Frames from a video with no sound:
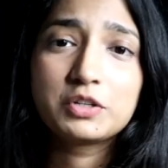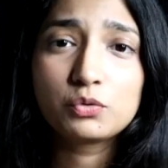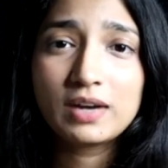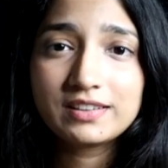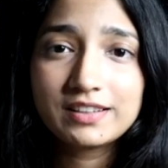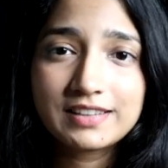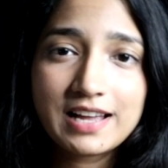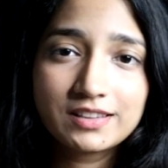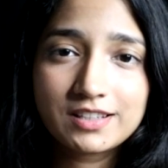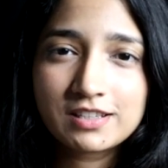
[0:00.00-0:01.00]
Do I think
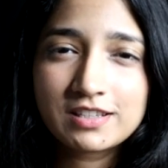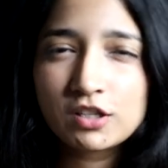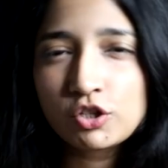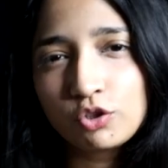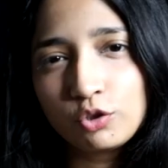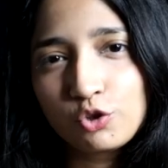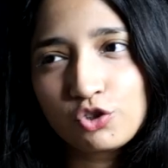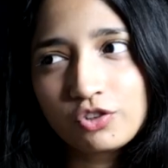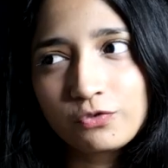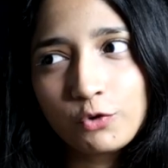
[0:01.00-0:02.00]
that this is the
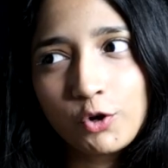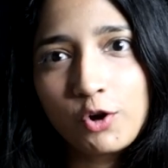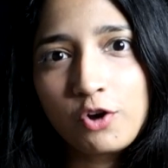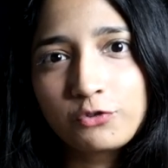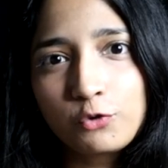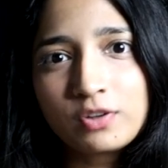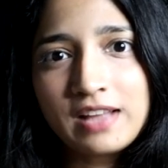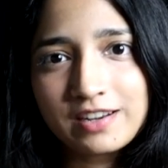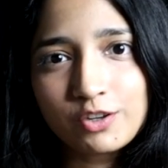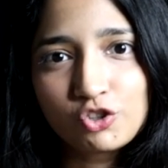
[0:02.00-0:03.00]
solution for your
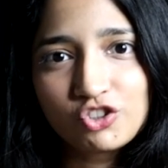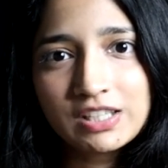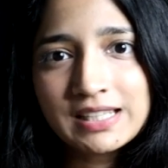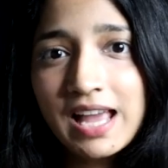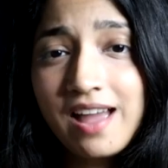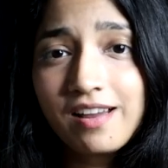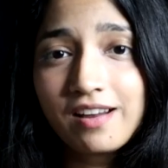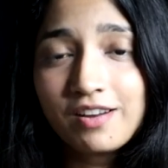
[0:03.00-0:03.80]
phone addiction?